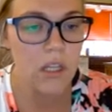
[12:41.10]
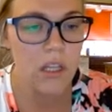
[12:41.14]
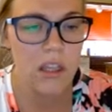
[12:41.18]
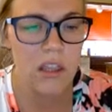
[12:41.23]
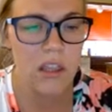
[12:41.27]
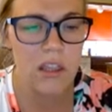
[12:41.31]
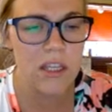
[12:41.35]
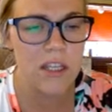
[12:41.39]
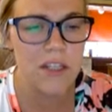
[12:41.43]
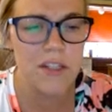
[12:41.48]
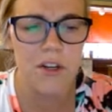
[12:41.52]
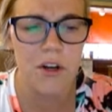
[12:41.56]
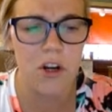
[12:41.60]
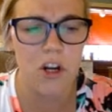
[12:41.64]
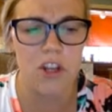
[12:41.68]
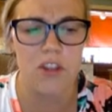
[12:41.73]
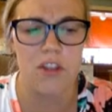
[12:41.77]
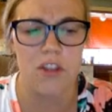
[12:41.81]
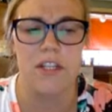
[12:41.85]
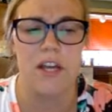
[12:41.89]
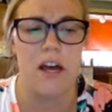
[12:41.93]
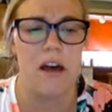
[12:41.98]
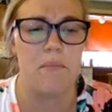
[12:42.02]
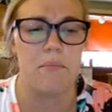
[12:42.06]
these are
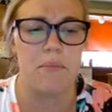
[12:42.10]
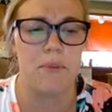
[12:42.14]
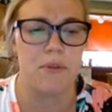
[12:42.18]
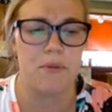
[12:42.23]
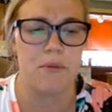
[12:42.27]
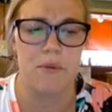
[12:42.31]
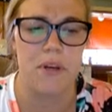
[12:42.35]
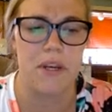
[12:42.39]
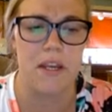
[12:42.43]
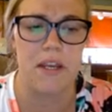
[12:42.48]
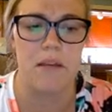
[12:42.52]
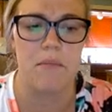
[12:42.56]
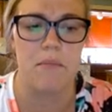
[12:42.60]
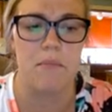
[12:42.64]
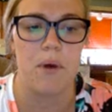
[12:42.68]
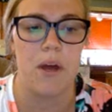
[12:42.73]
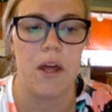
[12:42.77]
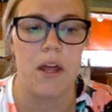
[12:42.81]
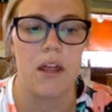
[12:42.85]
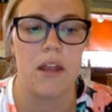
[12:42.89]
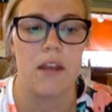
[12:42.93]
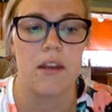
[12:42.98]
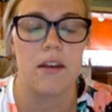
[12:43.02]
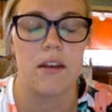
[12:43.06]
the top three,
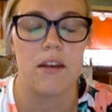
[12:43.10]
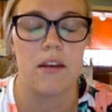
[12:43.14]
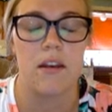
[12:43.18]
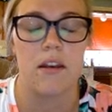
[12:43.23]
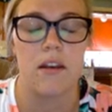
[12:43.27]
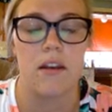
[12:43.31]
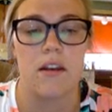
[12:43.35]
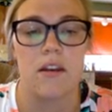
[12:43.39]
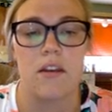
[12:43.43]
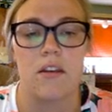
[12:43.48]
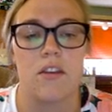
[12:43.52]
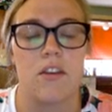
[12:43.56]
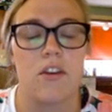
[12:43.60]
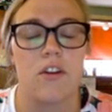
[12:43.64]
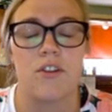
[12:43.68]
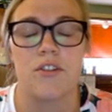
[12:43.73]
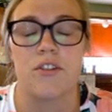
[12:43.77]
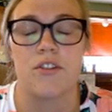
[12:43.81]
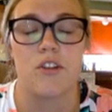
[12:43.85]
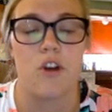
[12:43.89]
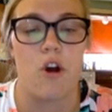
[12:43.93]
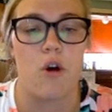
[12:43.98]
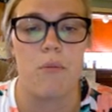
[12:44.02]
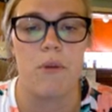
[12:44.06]
but there's
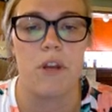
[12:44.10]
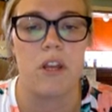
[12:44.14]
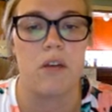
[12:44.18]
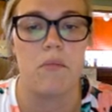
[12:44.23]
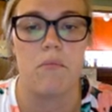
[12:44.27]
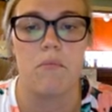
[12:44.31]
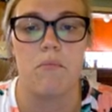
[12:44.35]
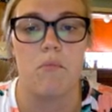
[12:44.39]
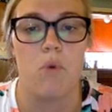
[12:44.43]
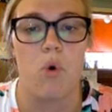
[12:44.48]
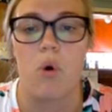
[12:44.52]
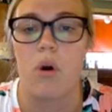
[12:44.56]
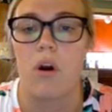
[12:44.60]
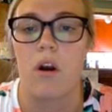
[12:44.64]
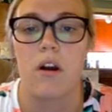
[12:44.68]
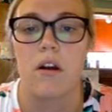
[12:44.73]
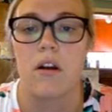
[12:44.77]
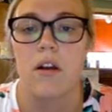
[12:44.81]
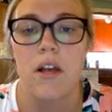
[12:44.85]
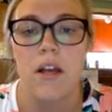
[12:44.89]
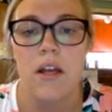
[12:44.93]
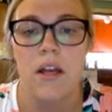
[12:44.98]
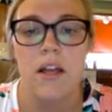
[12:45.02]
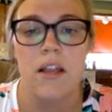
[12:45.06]
so many
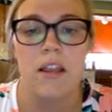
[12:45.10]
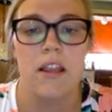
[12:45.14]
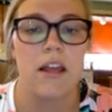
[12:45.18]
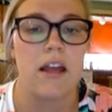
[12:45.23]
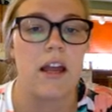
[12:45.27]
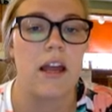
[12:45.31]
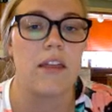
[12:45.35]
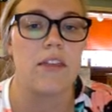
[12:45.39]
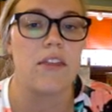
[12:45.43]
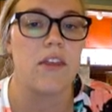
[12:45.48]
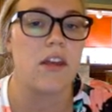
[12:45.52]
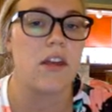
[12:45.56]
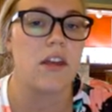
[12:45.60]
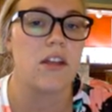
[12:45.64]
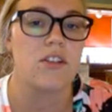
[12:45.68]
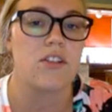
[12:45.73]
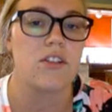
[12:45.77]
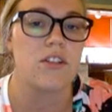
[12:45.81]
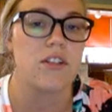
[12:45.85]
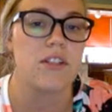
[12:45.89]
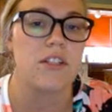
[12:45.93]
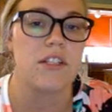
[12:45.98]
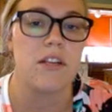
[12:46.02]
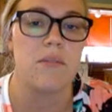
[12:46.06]
more. Like, I think it's
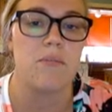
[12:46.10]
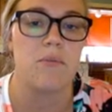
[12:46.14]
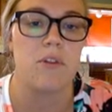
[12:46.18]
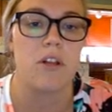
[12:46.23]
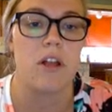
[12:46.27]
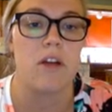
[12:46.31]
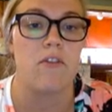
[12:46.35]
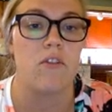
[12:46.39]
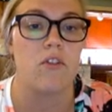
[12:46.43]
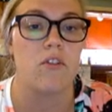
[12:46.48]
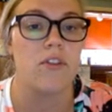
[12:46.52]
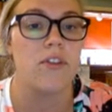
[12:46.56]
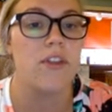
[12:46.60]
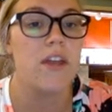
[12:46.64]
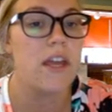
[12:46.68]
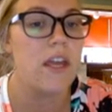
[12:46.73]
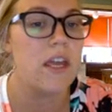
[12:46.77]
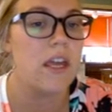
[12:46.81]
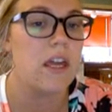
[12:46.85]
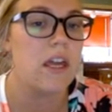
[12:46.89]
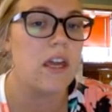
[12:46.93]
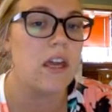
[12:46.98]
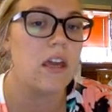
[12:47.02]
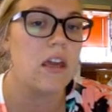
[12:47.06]
just deeper level
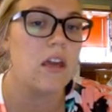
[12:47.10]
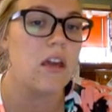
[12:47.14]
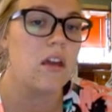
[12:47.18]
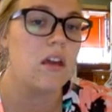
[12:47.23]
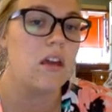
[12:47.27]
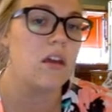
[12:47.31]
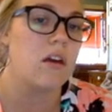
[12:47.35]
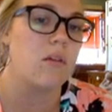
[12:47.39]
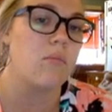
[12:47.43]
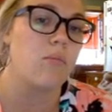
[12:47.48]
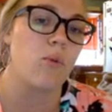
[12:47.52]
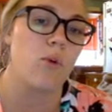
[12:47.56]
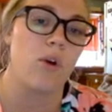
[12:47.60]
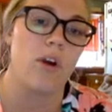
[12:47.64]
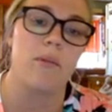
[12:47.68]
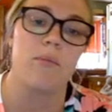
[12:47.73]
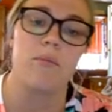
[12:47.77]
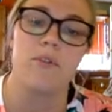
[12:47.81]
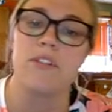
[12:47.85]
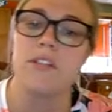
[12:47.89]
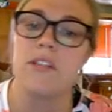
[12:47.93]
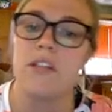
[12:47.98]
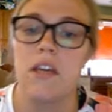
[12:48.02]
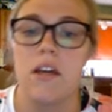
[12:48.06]
thinking,
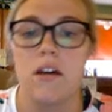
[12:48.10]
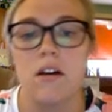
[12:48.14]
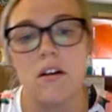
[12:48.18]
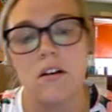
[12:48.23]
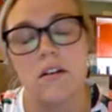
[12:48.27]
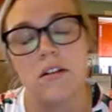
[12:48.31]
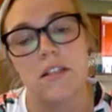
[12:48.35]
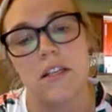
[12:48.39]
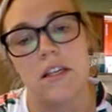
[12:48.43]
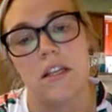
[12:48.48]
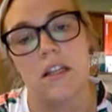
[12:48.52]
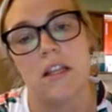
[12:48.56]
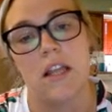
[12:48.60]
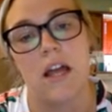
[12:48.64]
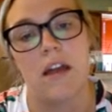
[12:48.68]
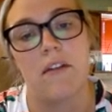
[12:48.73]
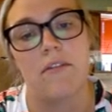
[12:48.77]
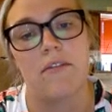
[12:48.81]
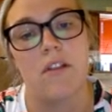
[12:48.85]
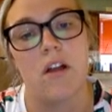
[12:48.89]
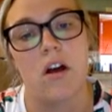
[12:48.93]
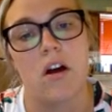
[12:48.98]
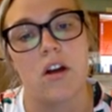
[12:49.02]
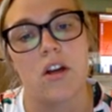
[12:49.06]
employable skills, and
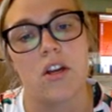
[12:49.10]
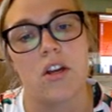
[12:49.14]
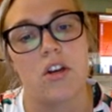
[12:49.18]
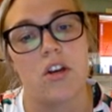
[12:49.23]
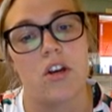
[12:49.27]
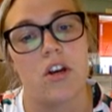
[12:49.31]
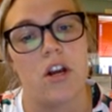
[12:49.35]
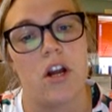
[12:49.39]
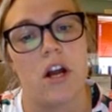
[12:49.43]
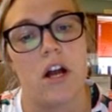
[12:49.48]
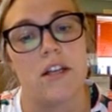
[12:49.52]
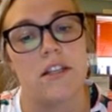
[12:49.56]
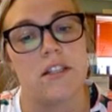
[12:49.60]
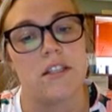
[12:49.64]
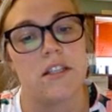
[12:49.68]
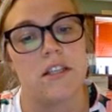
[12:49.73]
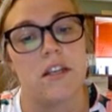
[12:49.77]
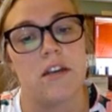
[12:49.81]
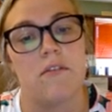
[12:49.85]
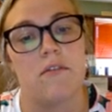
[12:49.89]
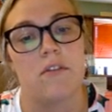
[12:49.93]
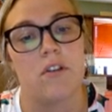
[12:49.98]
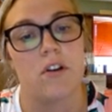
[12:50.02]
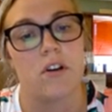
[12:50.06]
lifelong
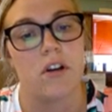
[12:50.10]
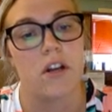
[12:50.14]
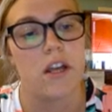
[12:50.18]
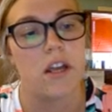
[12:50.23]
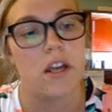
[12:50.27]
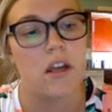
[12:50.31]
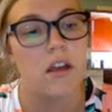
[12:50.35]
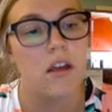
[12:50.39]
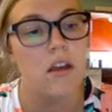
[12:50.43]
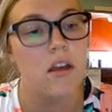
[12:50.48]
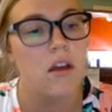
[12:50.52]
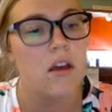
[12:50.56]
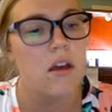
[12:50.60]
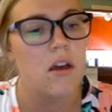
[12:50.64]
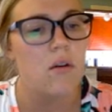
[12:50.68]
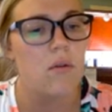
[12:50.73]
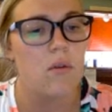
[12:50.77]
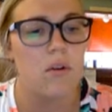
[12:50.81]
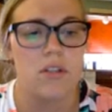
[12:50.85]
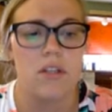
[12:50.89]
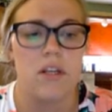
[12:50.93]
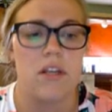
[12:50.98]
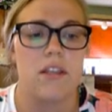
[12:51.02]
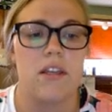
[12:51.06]
curiosity of learning,
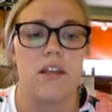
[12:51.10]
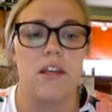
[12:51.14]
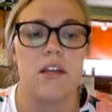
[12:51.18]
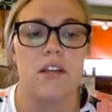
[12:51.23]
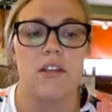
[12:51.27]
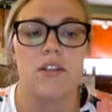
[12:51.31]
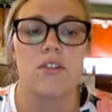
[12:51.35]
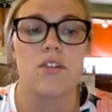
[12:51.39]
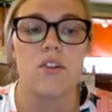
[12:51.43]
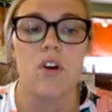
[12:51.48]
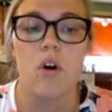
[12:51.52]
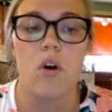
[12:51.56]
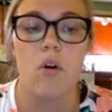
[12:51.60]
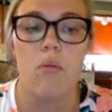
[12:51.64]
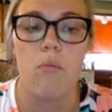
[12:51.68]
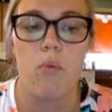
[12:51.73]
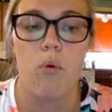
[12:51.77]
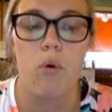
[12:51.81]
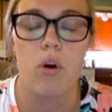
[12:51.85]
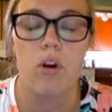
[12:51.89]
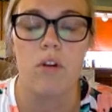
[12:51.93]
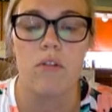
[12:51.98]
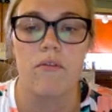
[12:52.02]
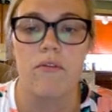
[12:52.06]
which I think is so
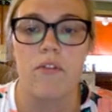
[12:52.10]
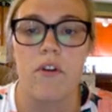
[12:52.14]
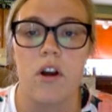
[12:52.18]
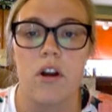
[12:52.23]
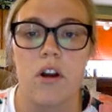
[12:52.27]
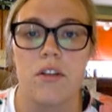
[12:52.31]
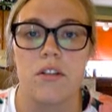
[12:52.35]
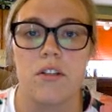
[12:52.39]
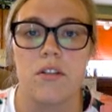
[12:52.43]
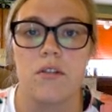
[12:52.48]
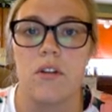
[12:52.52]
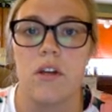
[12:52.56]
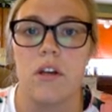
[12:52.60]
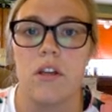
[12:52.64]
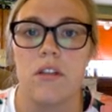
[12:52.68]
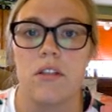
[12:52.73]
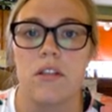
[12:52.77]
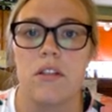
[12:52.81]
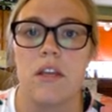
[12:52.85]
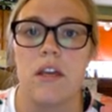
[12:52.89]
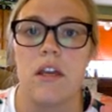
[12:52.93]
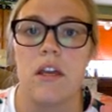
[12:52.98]
important for our students.